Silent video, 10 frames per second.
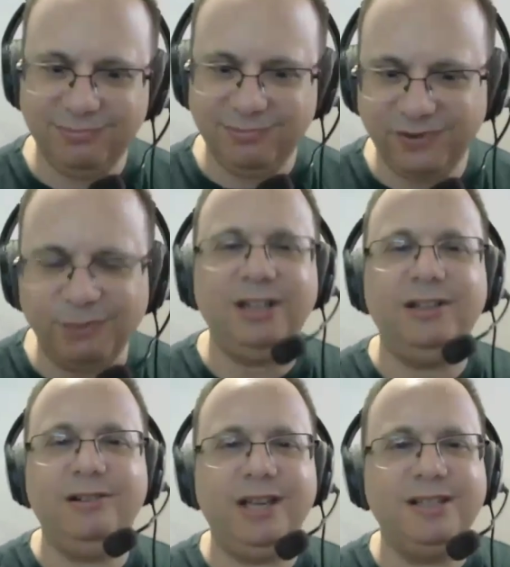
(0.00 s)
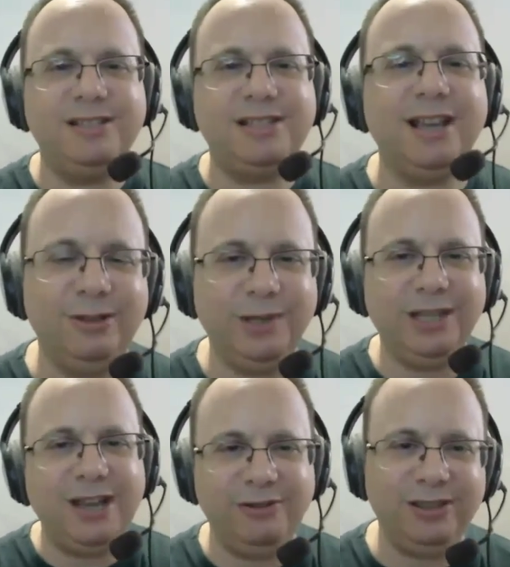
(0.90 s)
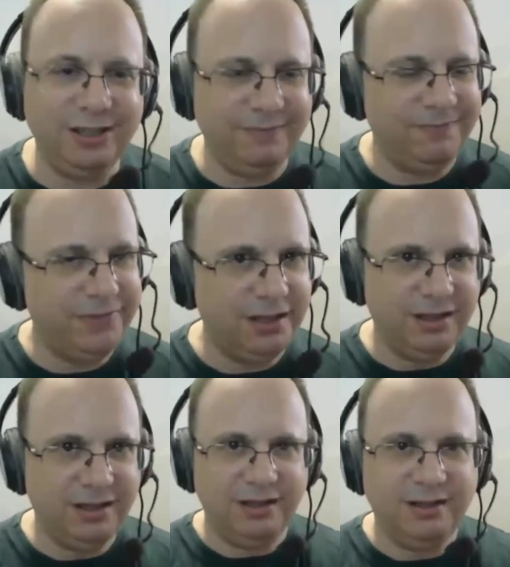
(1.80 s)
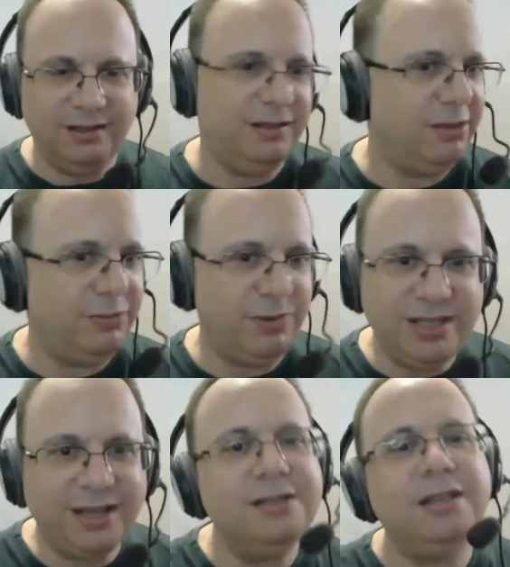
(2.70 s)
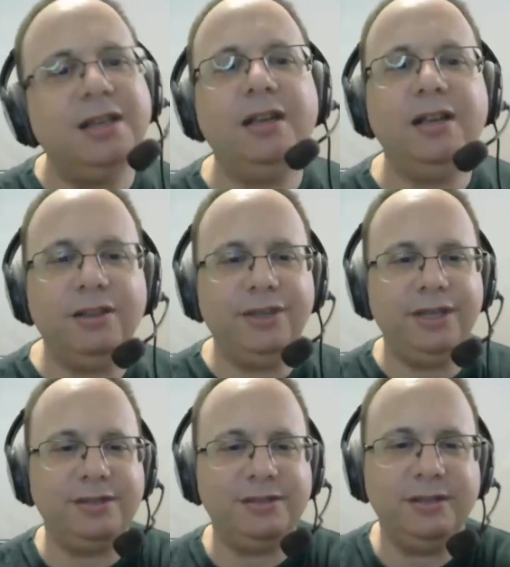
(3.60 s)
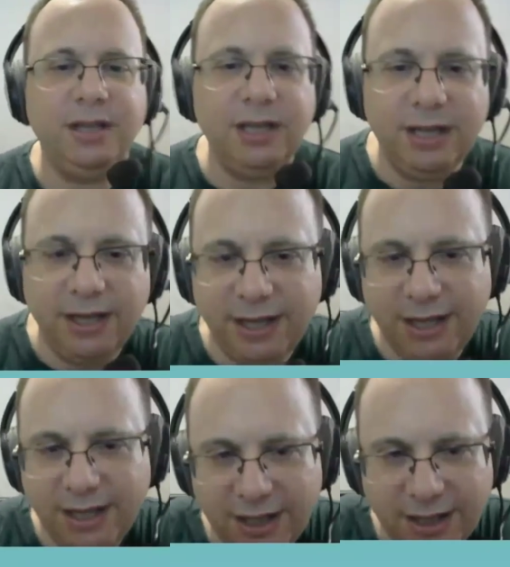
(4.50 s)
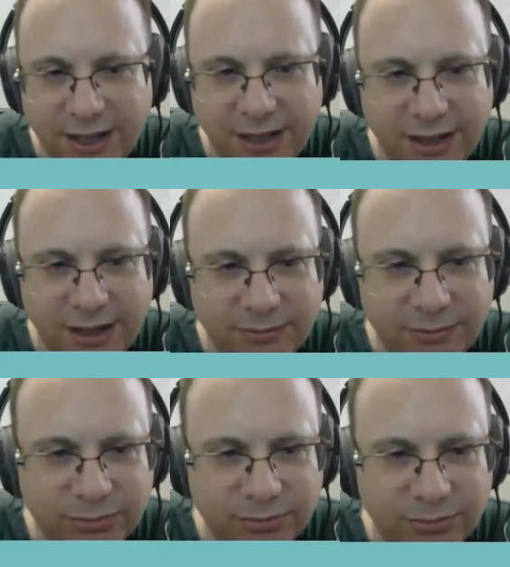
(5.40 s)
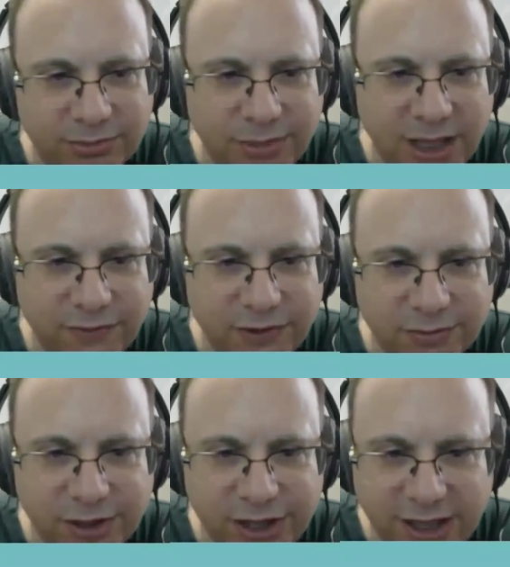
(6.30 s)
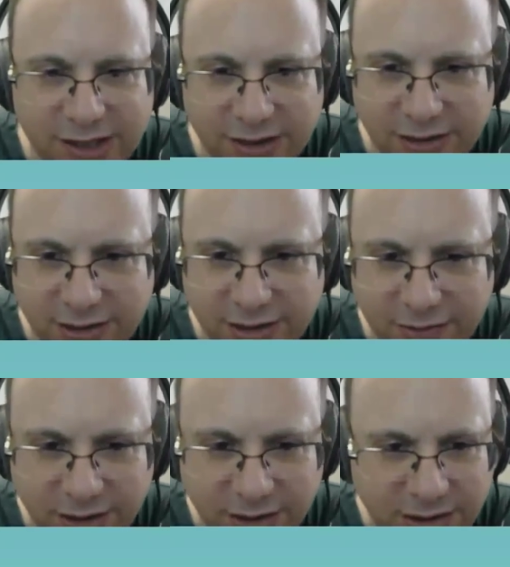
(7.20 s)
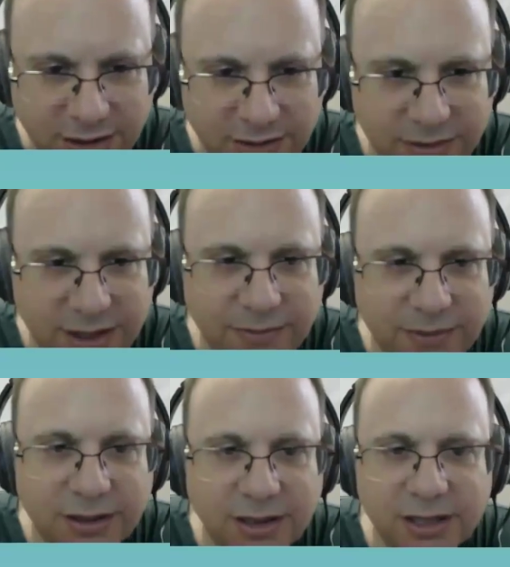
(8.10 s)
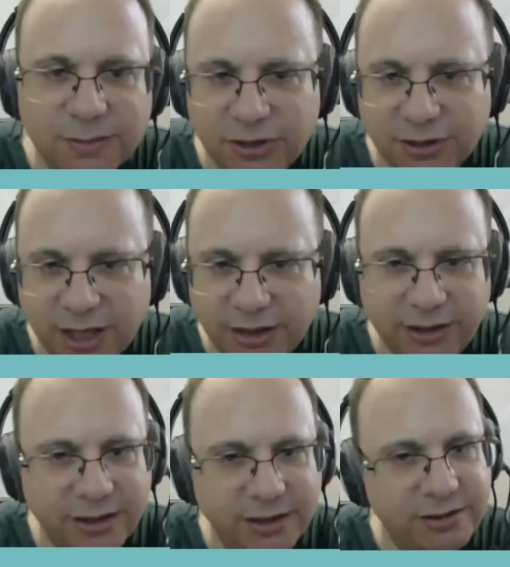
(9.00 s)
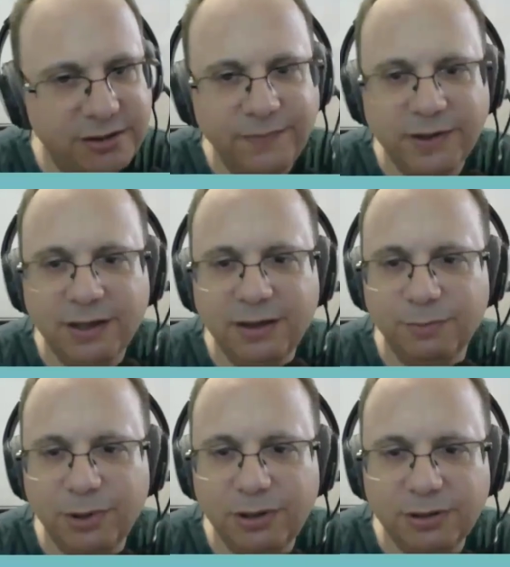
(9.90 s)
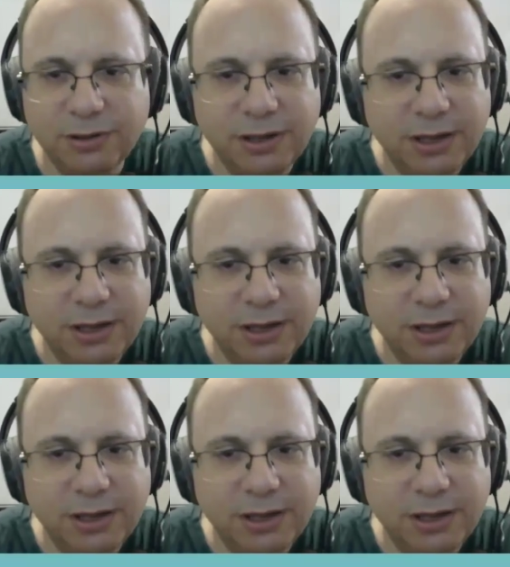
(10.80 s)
familiar exactly with everything, 3 seconds and I got this. Malformed JSON. I want to show you something like special characters, the poll.